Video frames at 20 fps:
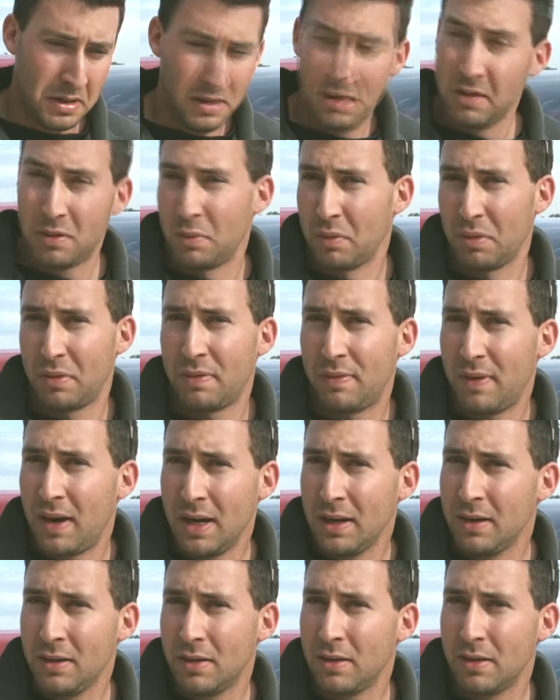It was
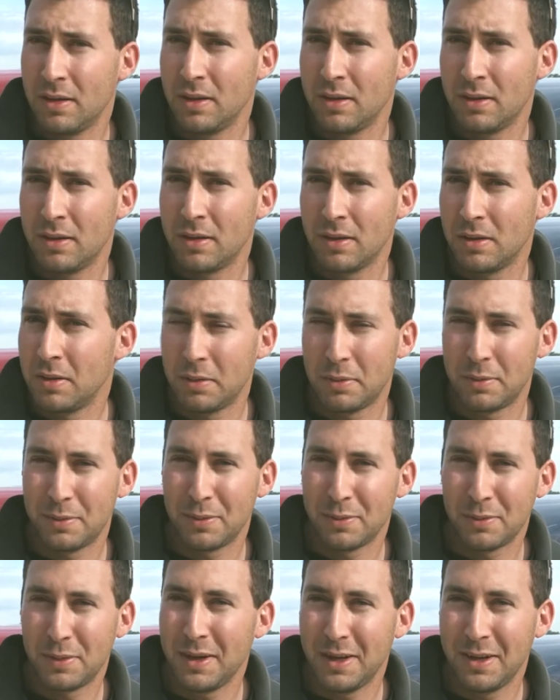fine. It
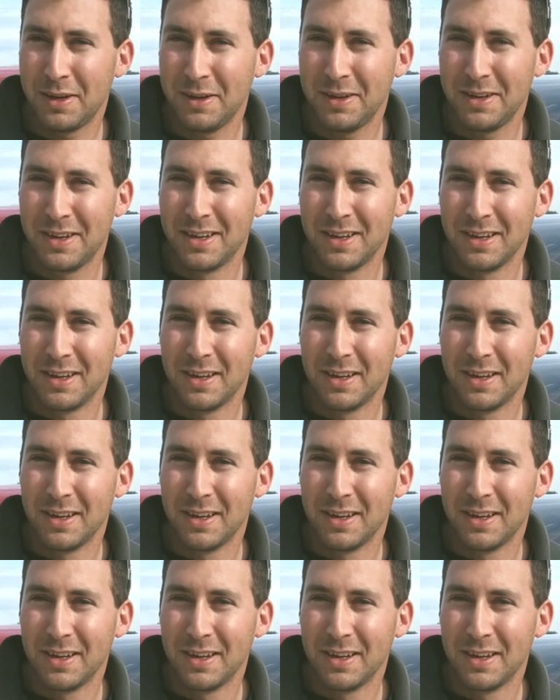was really good.